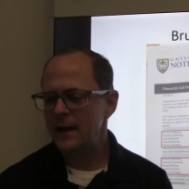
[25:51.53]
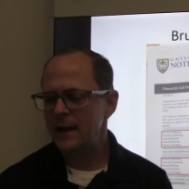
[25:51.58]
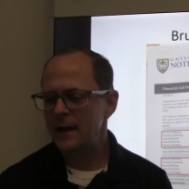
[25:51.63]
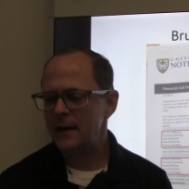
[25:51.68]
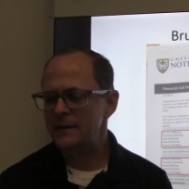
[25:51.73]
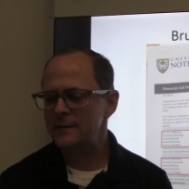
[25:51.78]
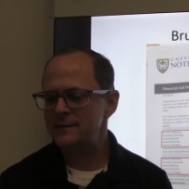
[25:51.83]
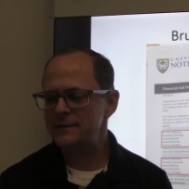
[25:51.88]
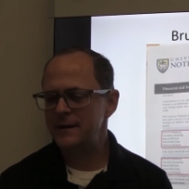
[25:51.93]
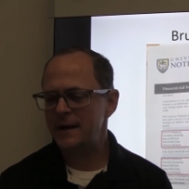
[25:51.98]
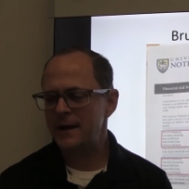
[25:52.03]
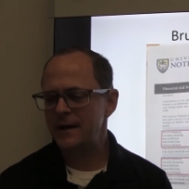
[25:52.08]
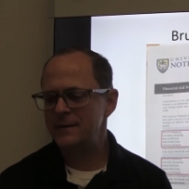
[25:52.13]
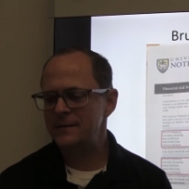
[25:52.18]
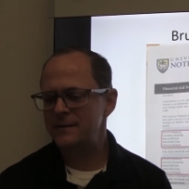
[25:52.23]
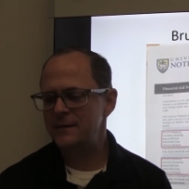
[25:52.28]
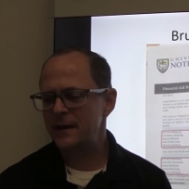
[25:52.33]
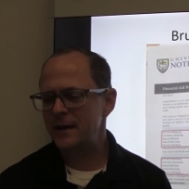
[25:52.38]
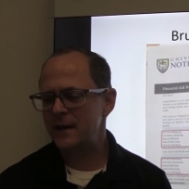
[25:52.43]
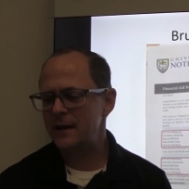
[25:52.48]
And his dad
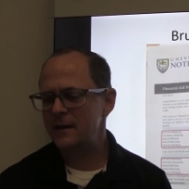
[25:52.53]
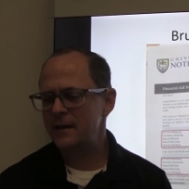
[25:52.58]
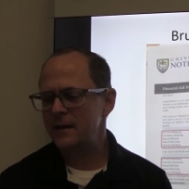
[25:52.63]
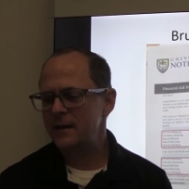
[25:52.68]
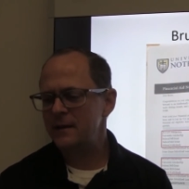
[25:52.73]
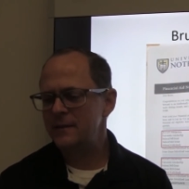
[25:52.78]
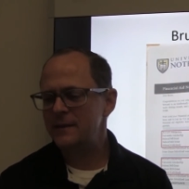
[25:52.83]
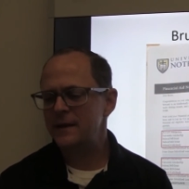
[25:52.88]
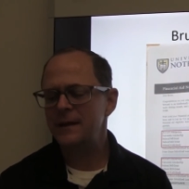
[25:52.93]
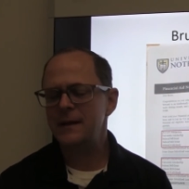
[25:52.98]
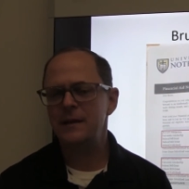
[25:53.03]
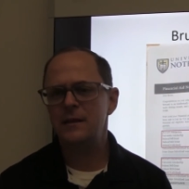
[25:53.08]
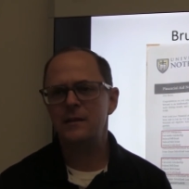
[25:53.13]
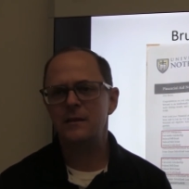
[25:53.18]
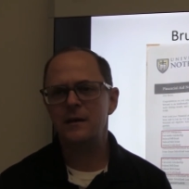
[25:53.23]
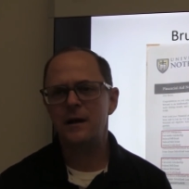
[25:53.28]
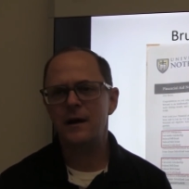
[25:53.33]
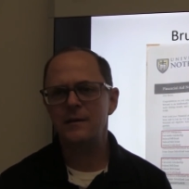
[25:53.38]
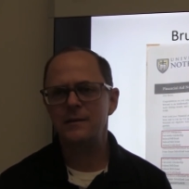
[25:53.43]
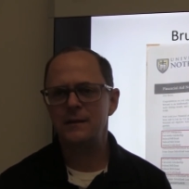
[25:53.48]
said that he
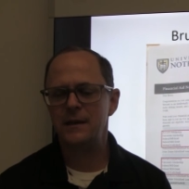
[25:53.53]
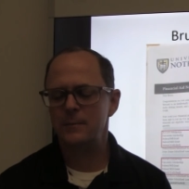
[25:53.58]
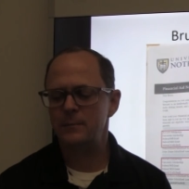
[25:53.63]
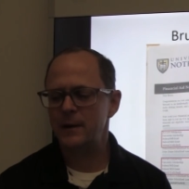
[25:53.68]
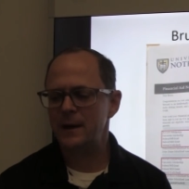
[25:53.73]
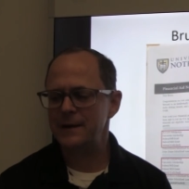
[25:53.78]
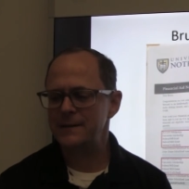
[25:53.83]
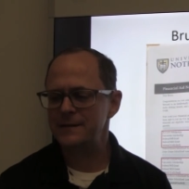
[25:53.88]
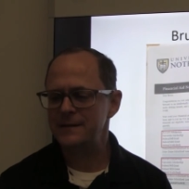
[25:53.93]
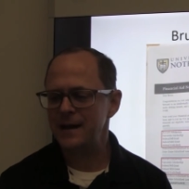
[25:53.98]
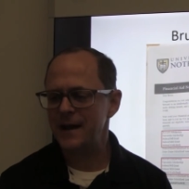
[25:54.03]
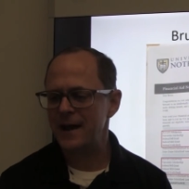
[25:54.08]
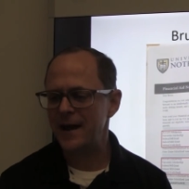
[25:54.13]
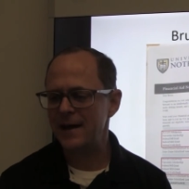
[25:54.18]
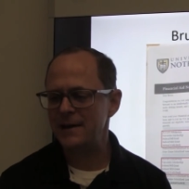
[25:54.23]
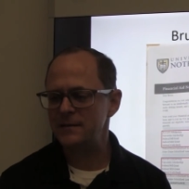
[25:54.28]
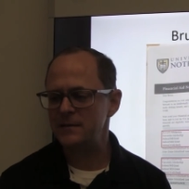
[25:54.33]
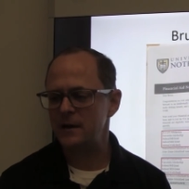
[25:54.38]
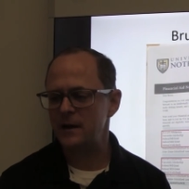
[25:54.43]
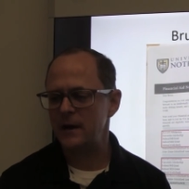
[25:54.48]
thought that my
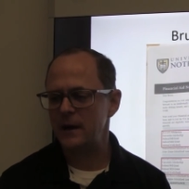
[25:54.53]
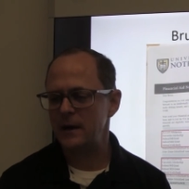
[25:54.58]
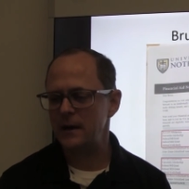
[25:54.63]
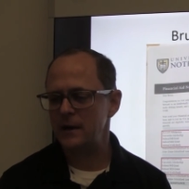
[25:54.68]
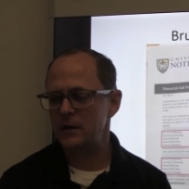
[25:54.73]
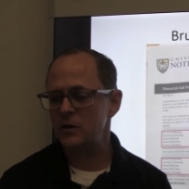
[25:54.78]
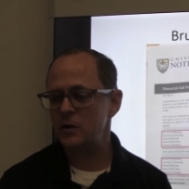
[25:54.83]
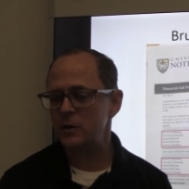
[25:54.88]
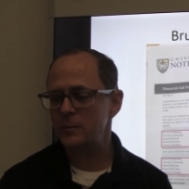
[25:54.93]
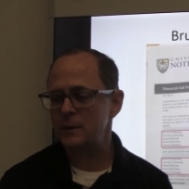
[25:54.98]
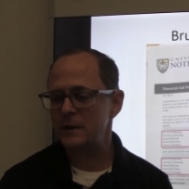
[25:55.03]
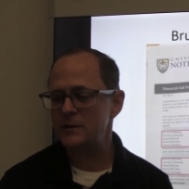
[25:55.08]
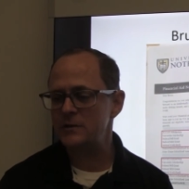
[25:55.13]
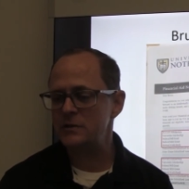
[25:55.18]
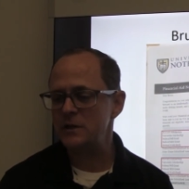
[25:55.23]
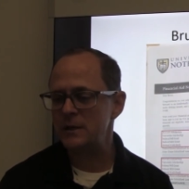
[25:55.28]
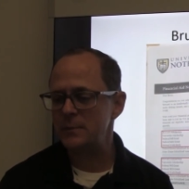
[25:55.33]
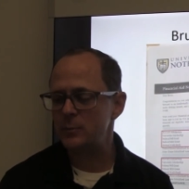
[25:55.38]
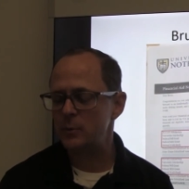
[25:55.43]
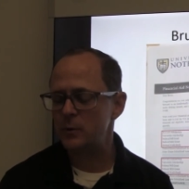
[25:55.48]
tagline, it could be
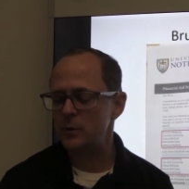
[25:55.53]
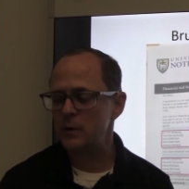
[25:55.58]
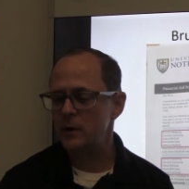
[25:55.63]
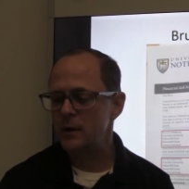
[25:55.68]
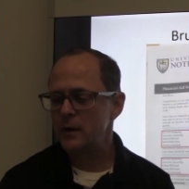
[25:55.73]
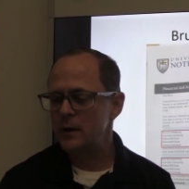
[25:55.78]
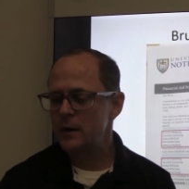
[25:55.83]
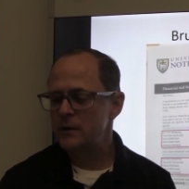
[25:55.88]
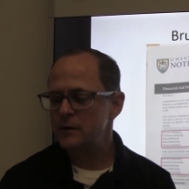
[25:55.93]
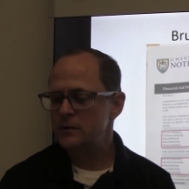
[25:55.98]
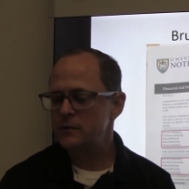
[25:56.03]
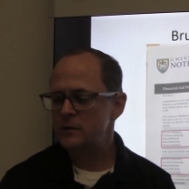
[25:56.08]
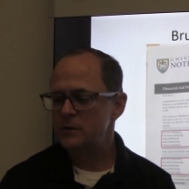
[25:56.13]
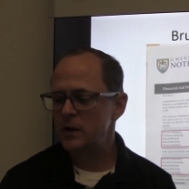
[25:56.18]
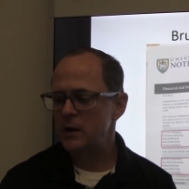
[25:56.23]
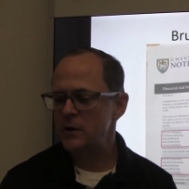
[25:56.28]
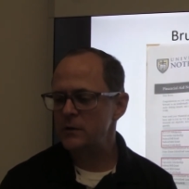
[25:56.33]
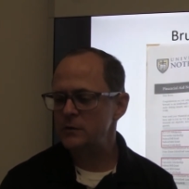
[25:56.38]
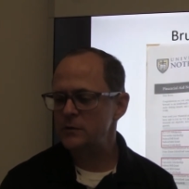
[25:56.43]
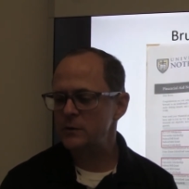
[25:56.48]
cheaper to
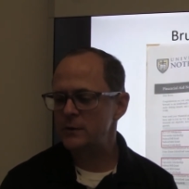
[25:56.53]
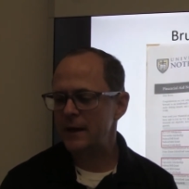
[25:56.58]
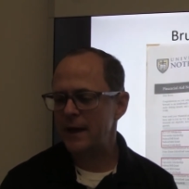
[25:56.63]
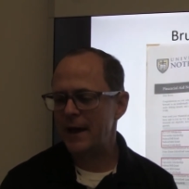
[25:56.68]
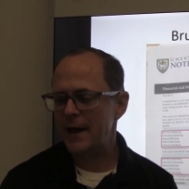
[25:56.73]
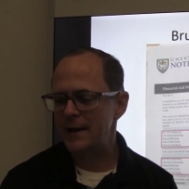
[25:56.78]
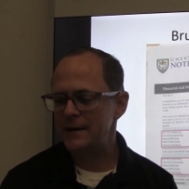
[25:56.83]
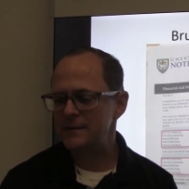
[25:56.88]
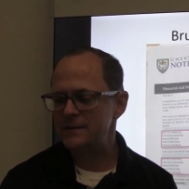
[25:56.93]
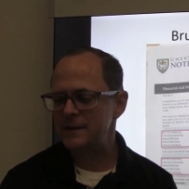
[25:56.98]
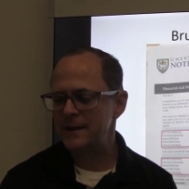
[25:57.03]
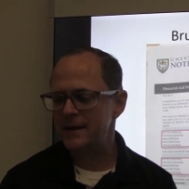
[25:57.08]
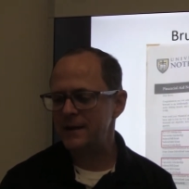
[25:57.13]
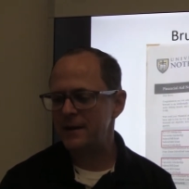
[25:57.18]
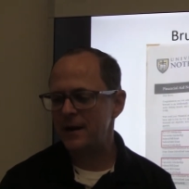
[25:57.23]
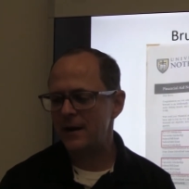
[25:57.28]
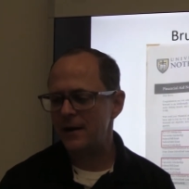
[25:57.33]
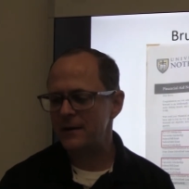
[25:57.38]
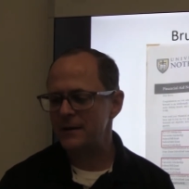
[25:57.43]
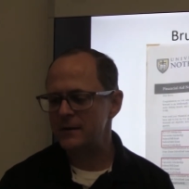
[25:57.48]
go to an out-of-state
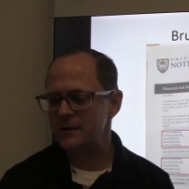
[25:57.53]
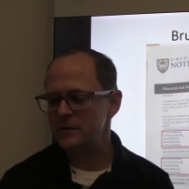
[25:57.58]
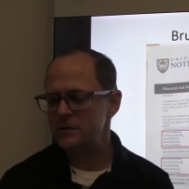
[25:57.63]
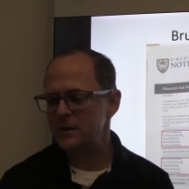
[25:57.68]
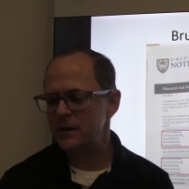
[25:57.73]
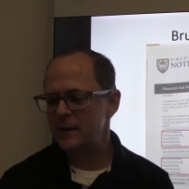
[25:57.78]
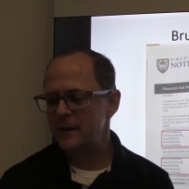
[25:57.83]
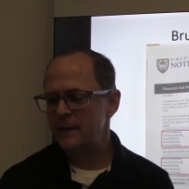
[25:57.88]
college